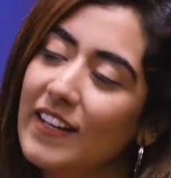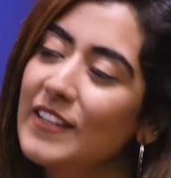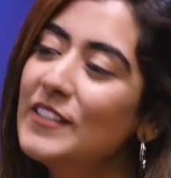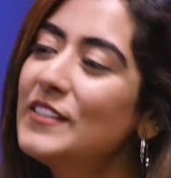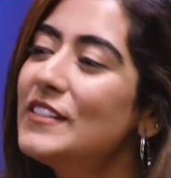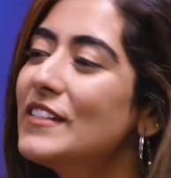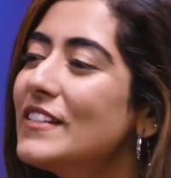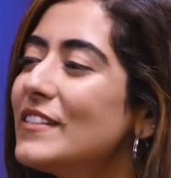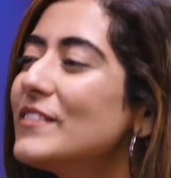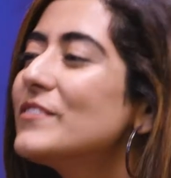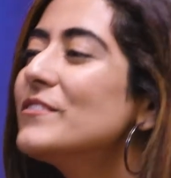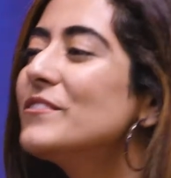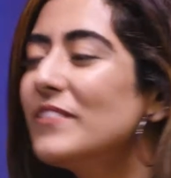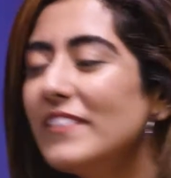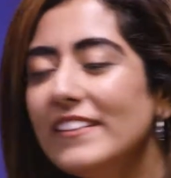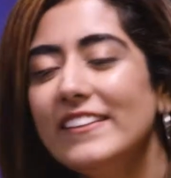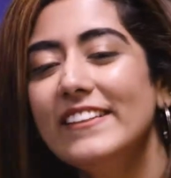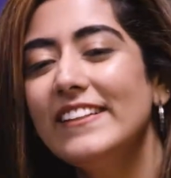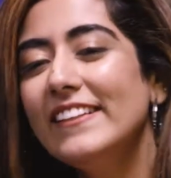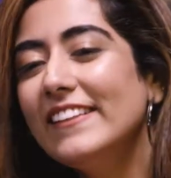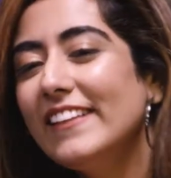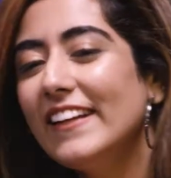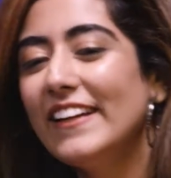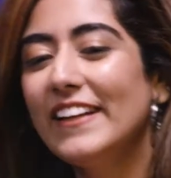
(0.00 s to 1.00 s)
I just
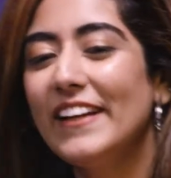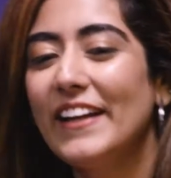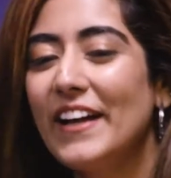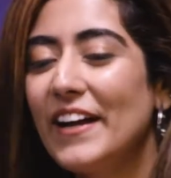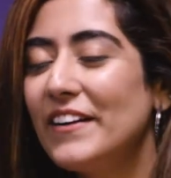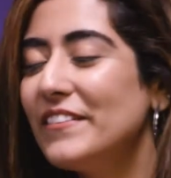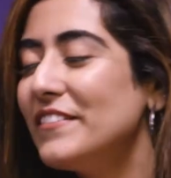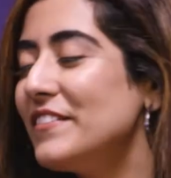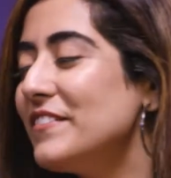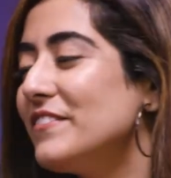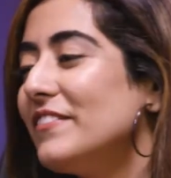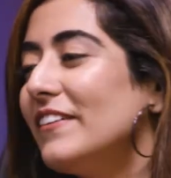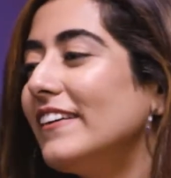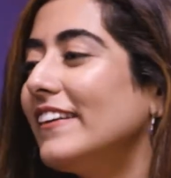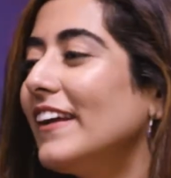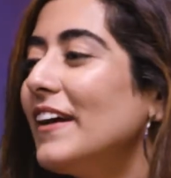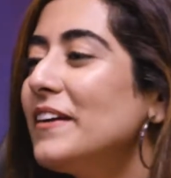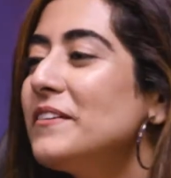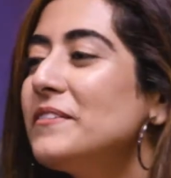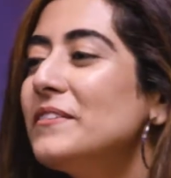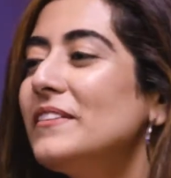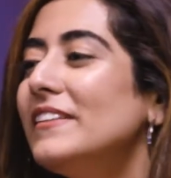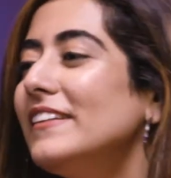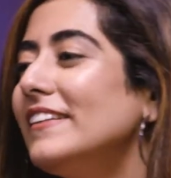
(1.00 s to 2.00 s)
really like having fun.
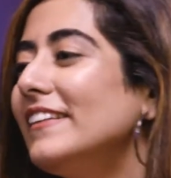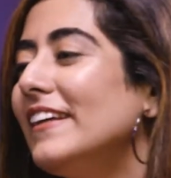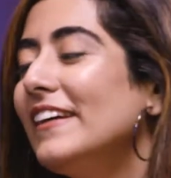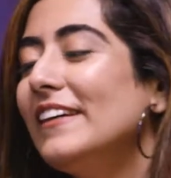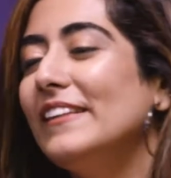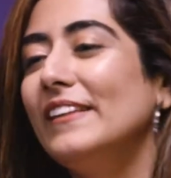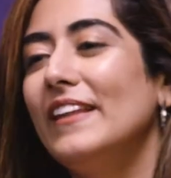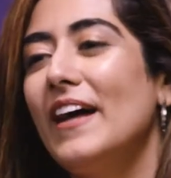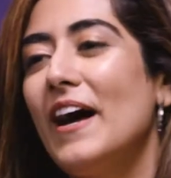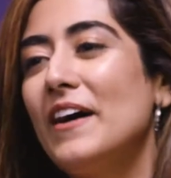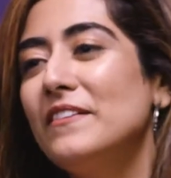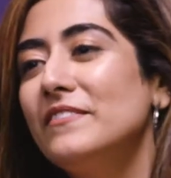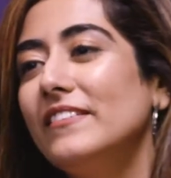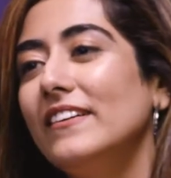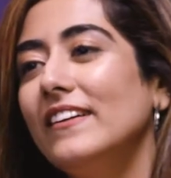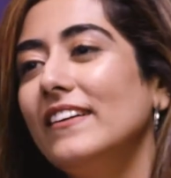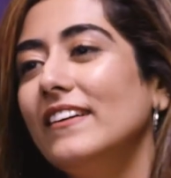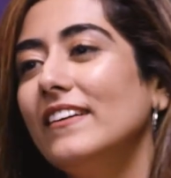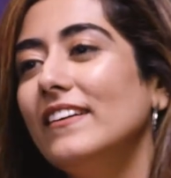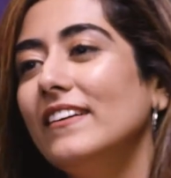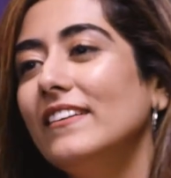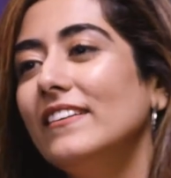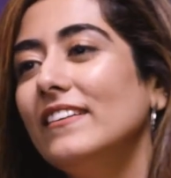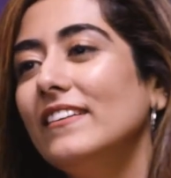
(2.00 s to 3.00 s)
I really like laughing.